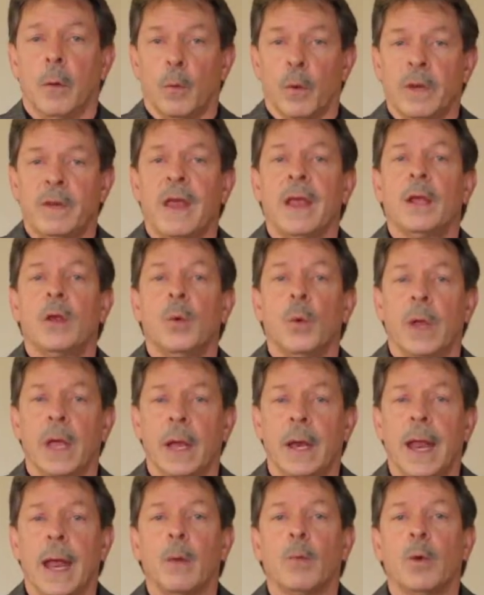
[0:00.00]

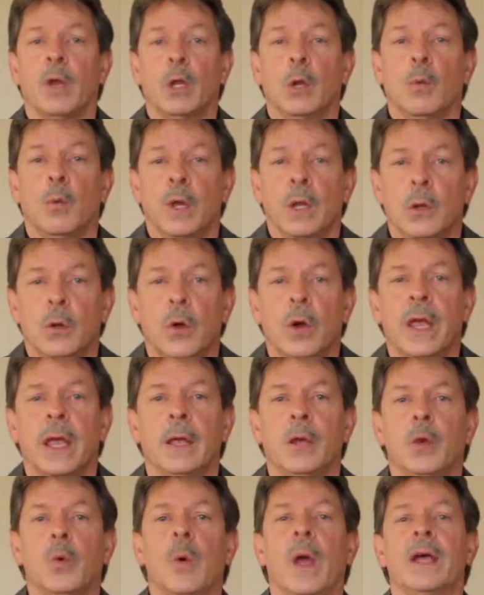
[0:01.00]
and we look
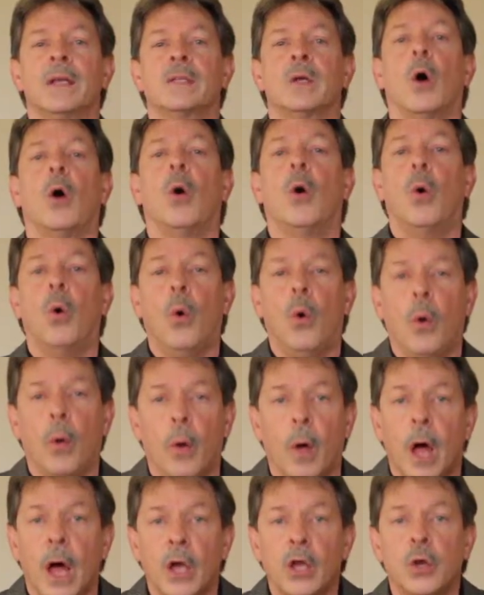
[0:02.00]
at you as a
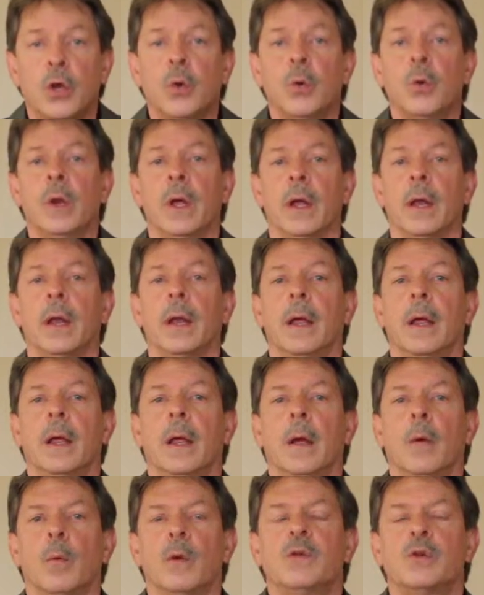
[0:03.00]
whole unit.
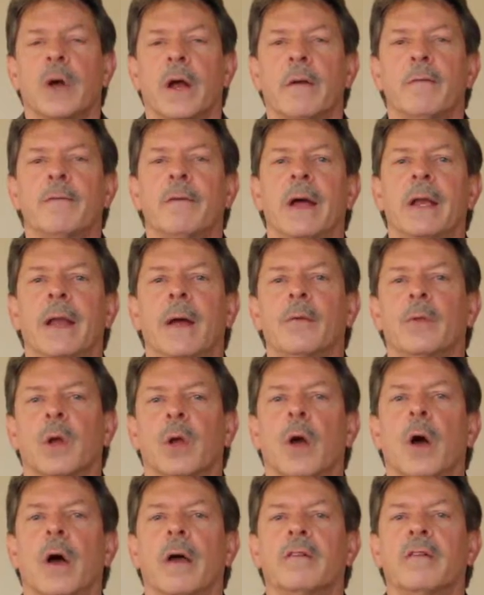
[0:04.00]
We try to find out the
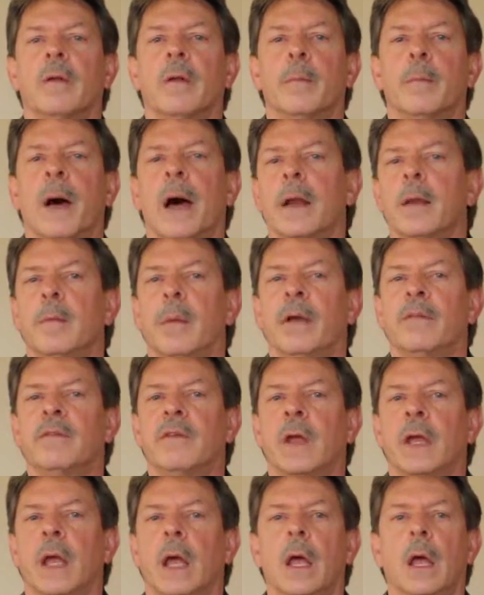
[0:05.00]
cause of the body by
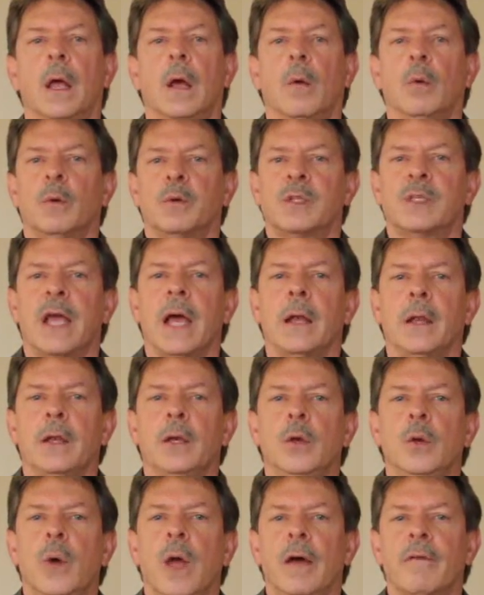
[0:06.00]
saying, well, Sally,
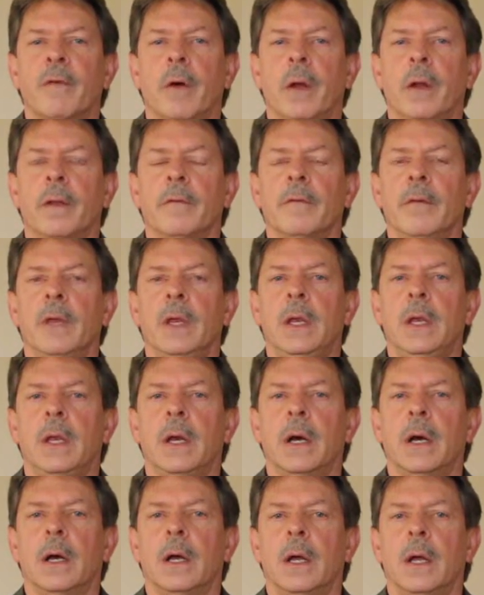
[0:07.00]
you have all of
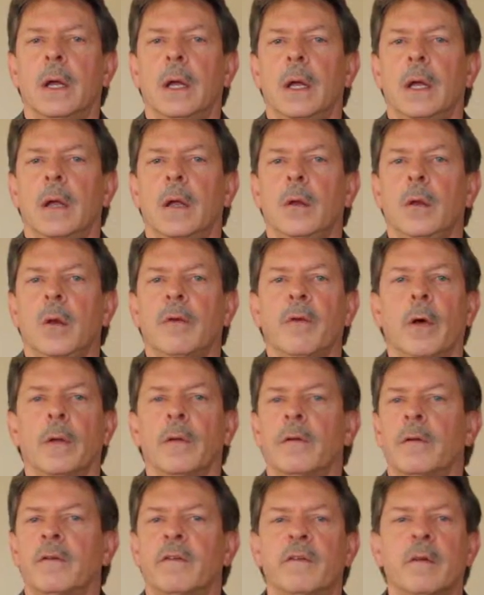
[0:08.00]
the
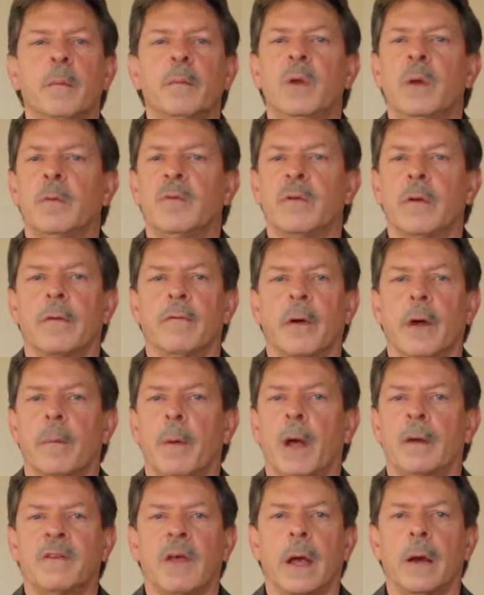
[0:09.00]
symptoms of
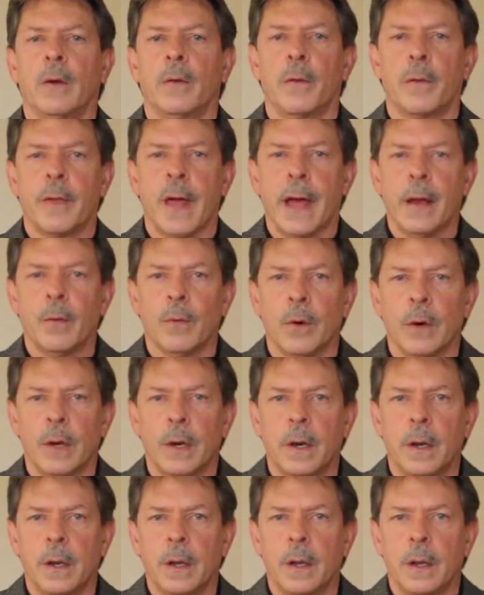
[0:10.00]
a tired
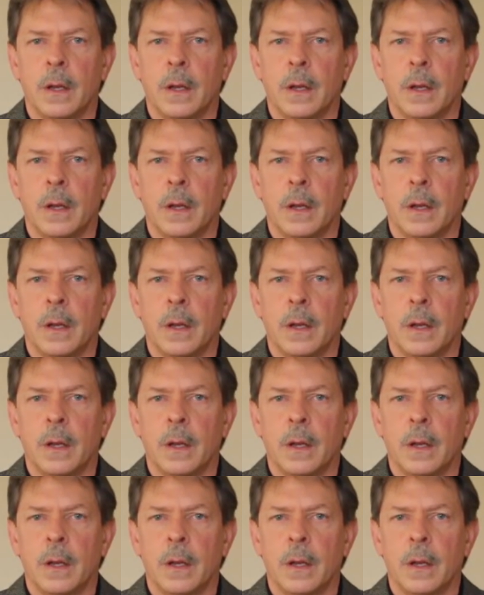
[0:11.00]
thyroid.